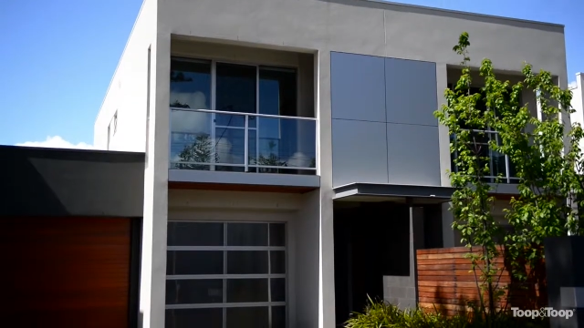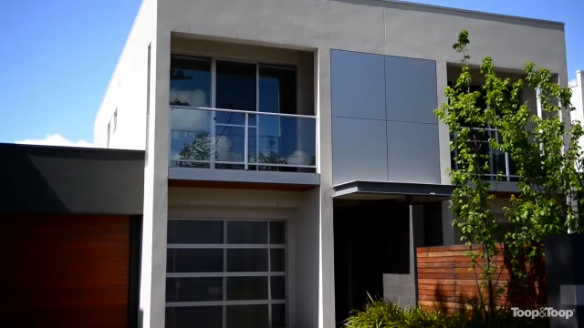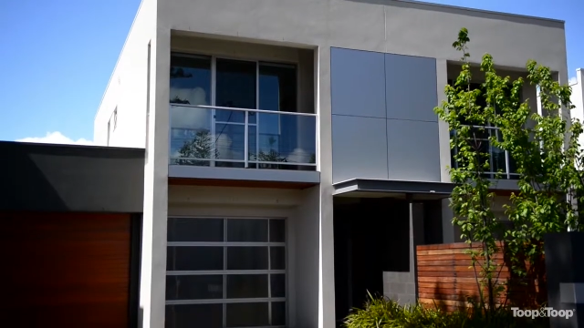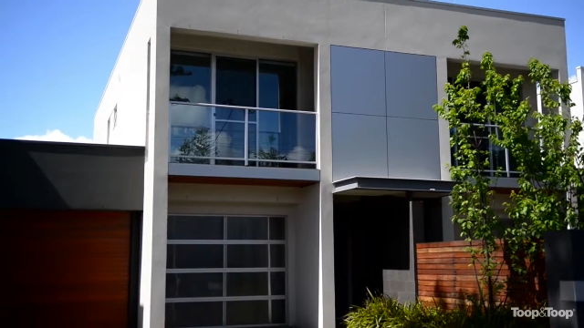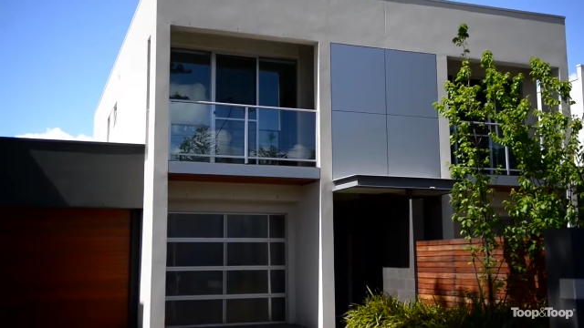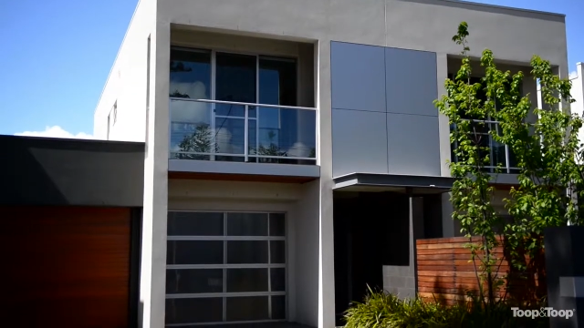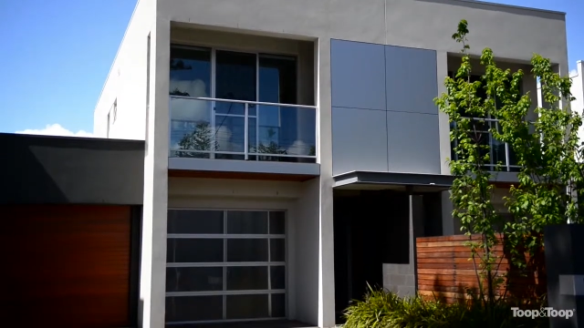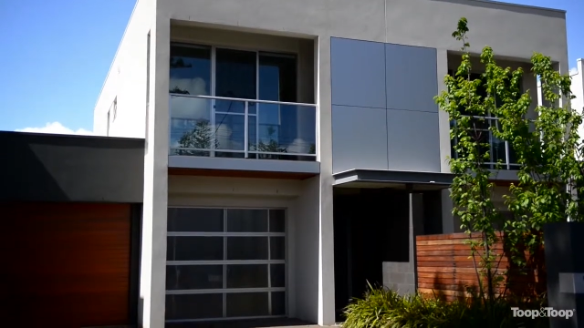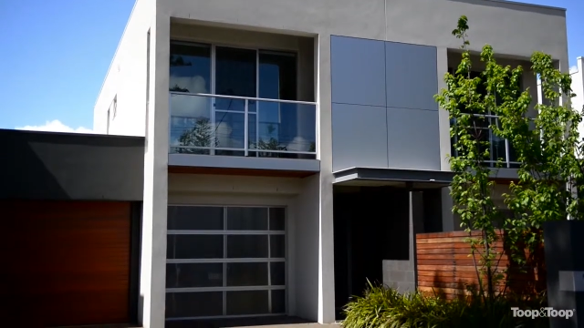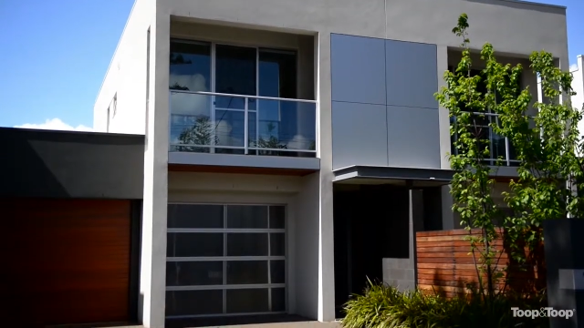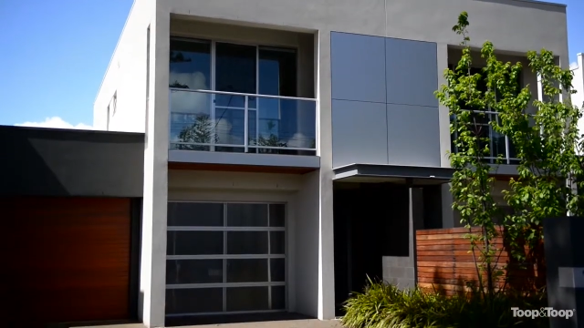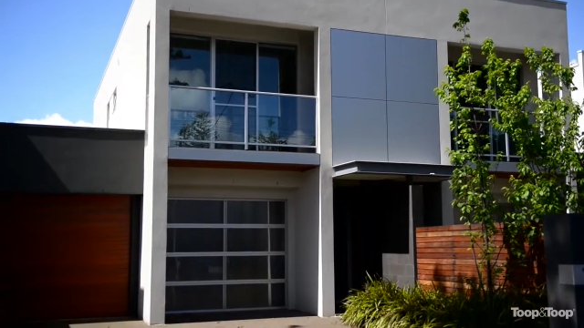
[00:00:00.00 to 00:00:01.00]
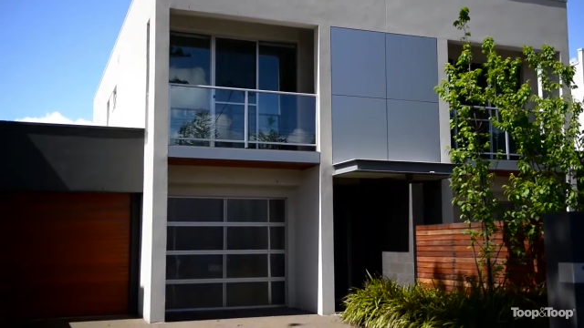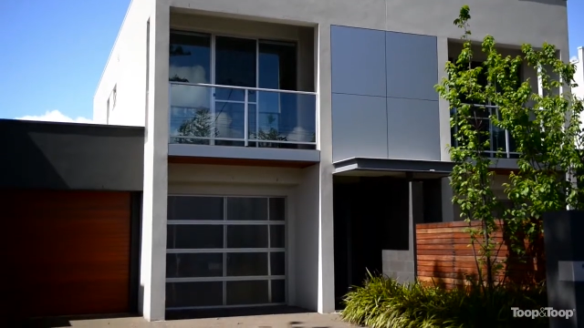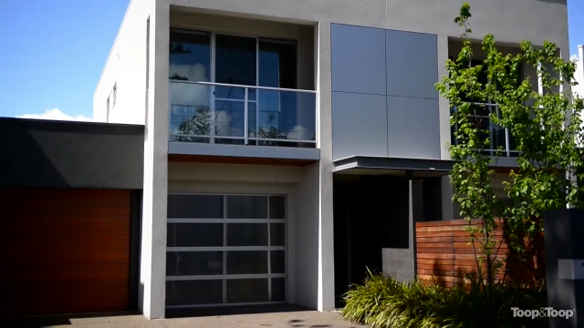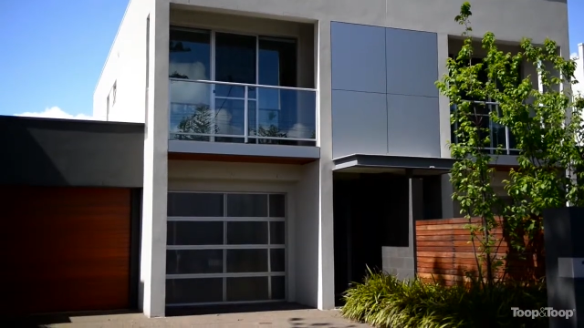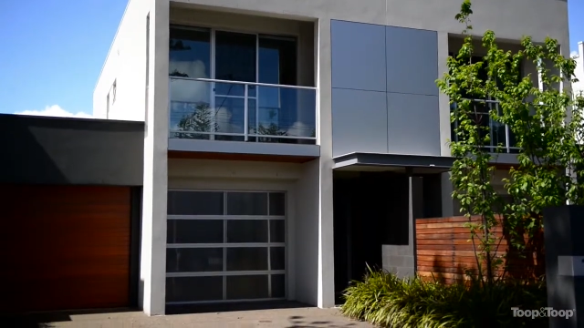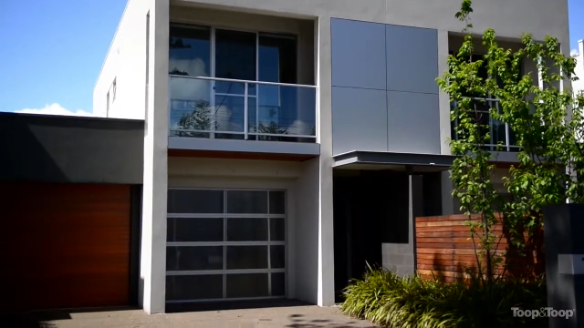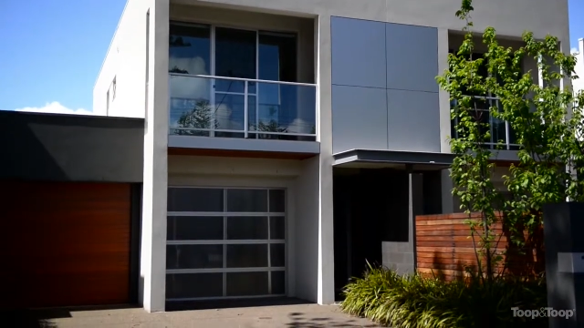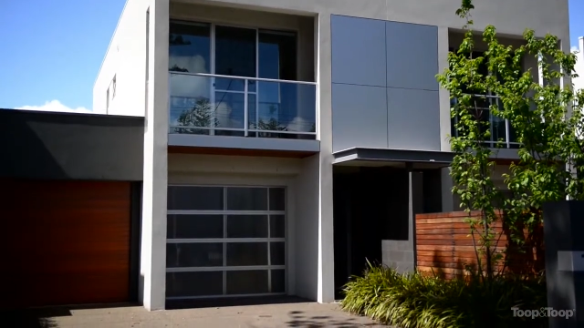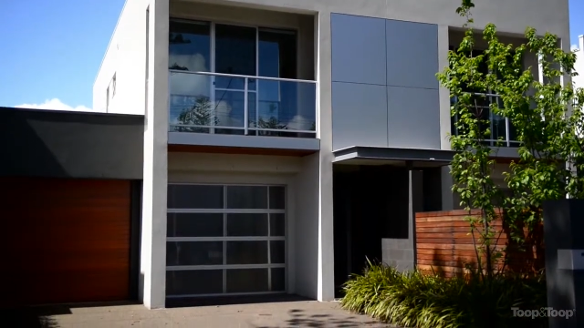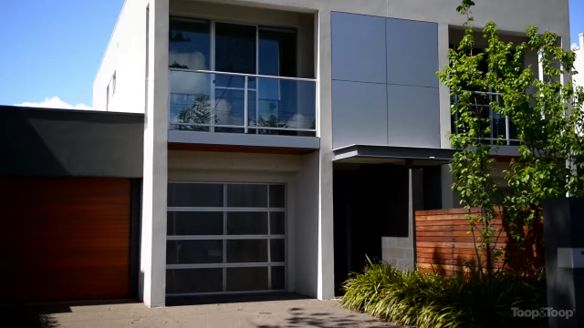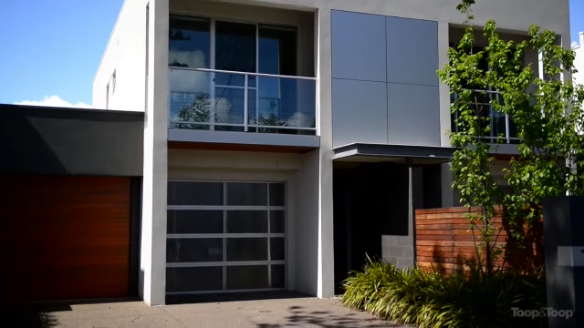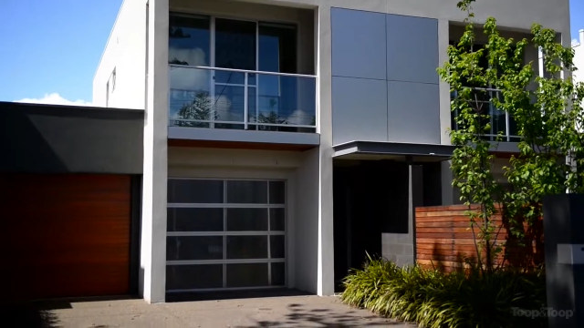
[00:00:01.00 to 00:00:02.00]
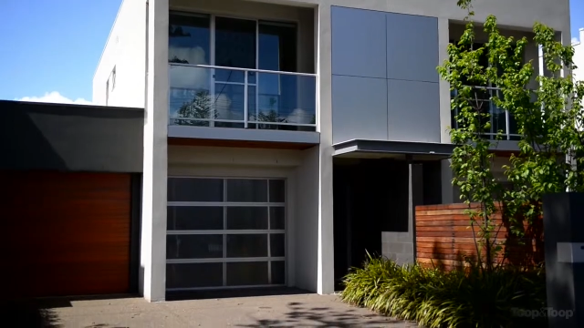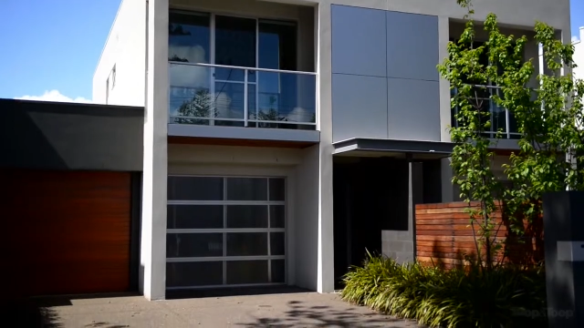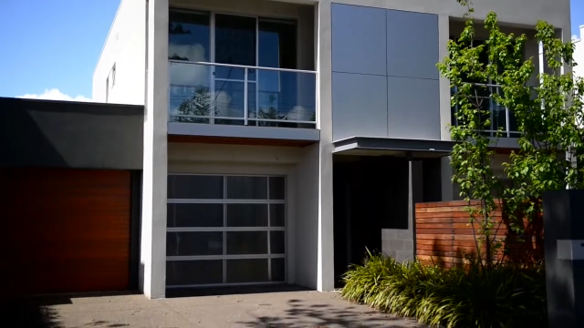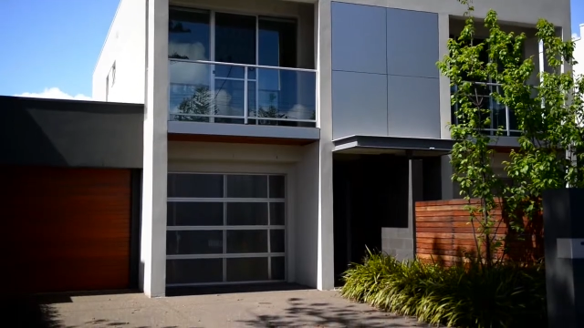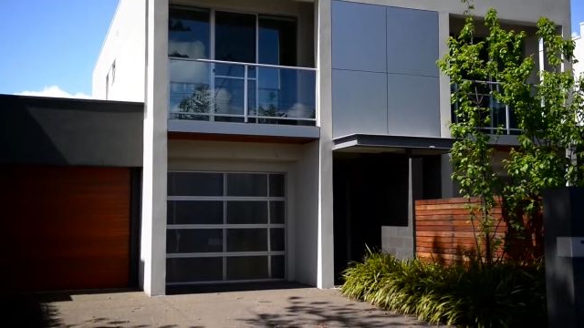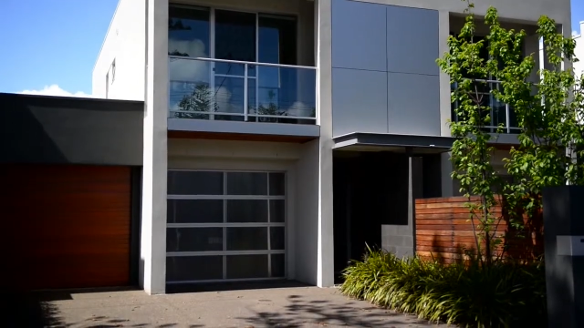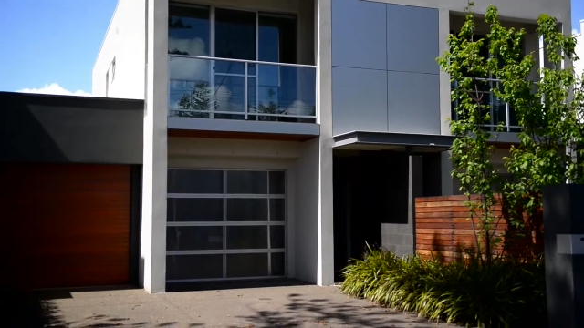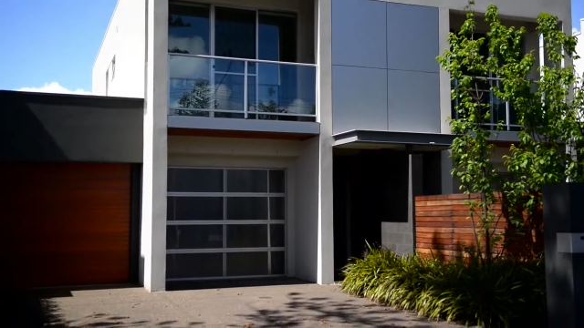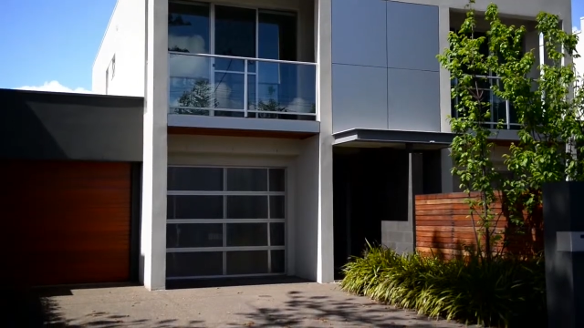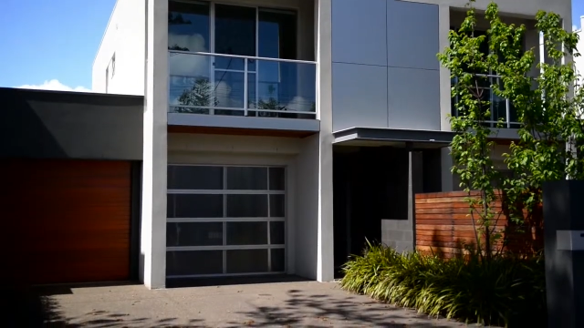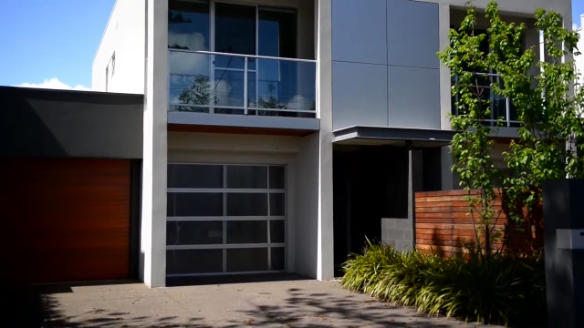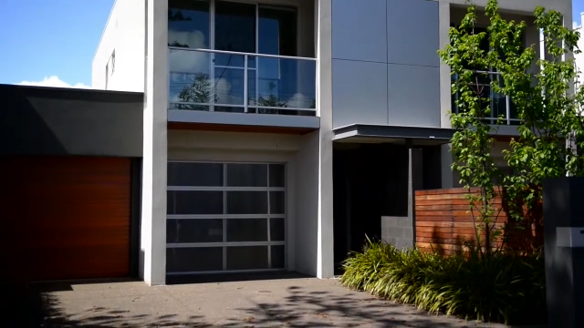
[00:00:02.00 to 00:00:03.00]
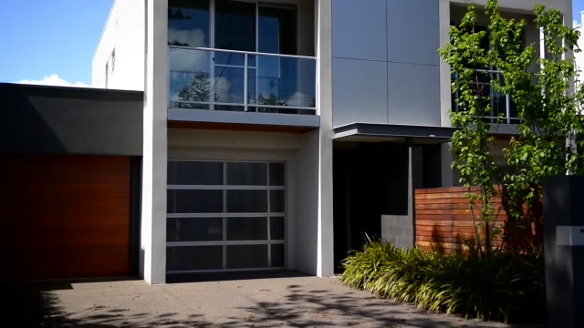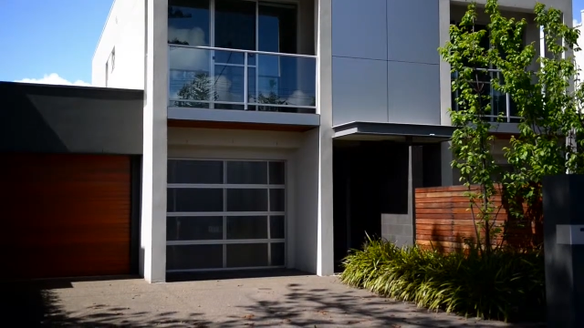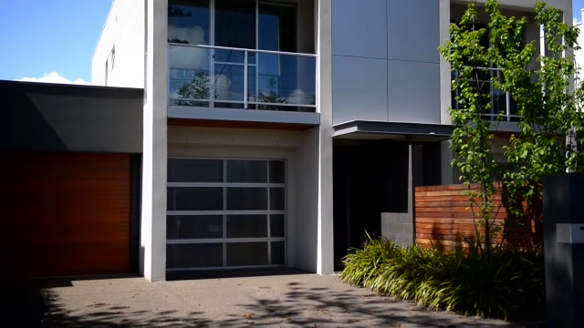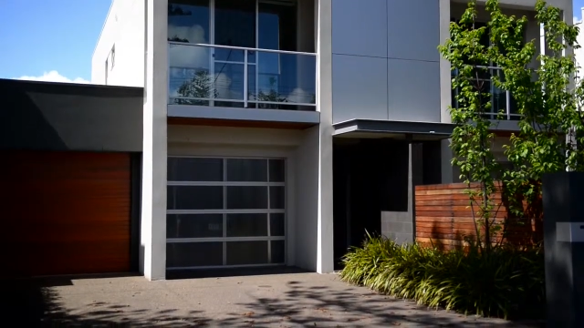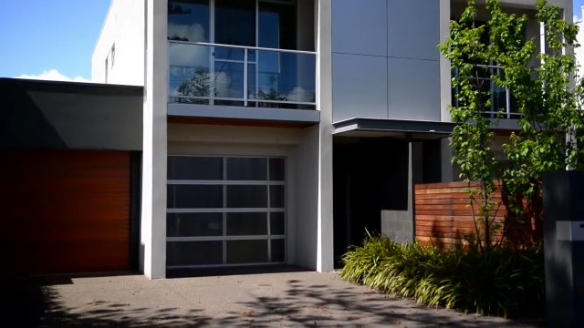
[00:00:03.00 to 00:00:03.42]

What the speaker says: No face is visible, so there are no lips to read.